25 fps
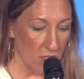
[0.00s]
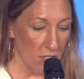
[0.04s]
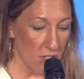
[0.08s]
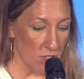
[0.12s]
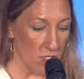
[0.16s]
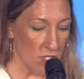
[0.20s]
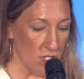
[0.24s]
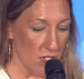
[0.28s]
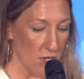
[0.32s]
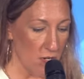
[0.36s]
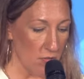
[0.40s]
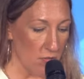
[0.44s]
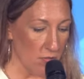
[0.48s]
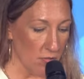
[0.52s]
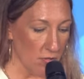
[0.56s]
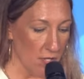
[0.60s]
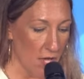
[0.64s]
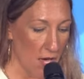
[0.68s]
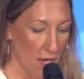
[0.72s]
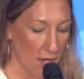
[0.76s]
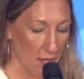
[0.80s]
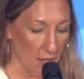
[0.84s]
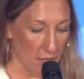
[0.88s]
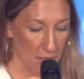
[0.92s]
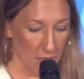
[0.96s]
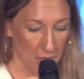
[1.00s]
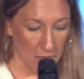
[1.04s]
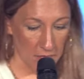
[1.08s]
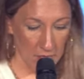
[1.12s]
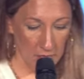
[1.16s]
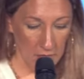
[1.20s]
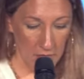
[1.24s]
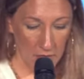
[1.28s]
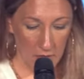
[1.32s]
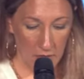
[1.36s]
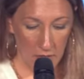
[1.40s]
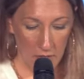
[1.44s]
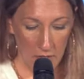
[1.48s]
Here's another lie
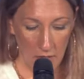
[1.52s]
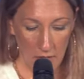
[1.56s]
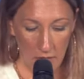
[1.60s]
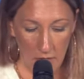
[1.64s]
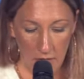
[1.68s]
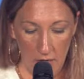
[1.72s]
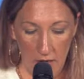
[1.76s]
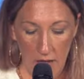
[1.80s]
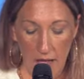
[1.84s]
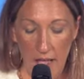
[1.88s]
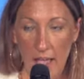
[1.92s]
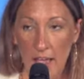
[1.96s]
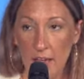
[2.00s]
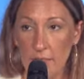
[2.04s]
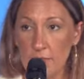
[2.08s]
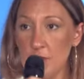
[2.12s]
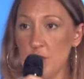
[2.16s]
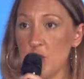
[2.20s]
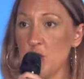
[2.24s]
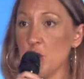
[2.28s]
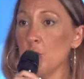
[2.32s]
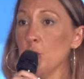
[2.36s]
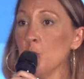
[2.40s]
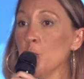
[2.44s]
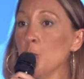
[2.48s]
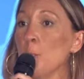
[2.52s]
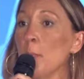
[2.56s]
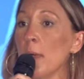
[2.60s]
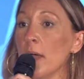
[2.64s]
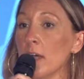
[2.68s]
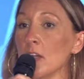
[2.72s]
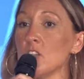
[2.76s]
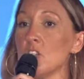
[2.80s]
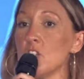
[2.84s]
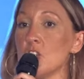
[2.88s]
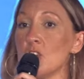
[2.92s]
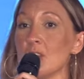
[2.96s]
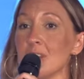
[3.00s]
I have too
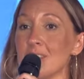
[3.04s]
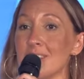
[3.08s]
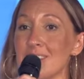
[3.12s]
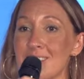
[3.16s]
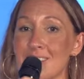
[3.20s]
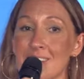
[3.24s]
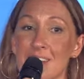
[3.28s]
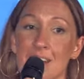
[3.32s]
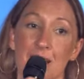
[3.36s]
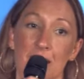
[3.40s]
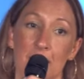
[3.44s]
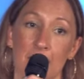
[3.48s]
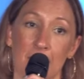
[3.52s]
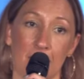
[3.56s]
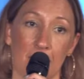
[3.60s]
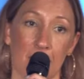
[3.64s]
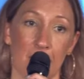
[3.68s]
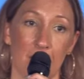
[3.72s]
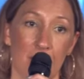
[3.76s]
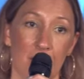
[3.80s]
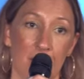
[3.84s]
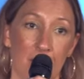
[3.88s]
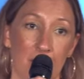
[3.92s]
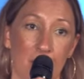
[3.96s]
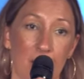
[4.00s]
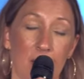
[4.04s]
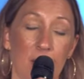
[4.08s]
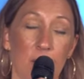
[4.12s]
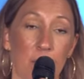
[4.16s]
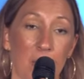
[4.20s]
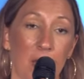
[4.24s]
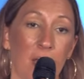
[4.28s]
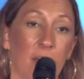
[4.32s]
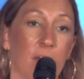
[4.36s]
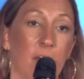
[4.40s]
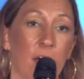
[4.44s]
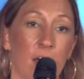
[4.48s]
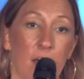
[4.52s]
much sin in
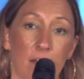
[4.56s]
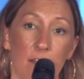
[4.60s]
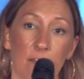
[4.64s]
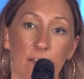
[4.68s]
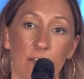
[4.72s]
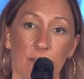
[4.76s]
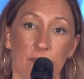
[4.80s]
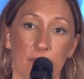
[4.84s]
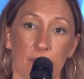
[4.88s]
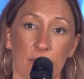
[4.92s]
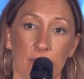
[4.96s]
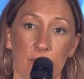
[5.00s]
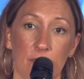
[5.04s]
my life.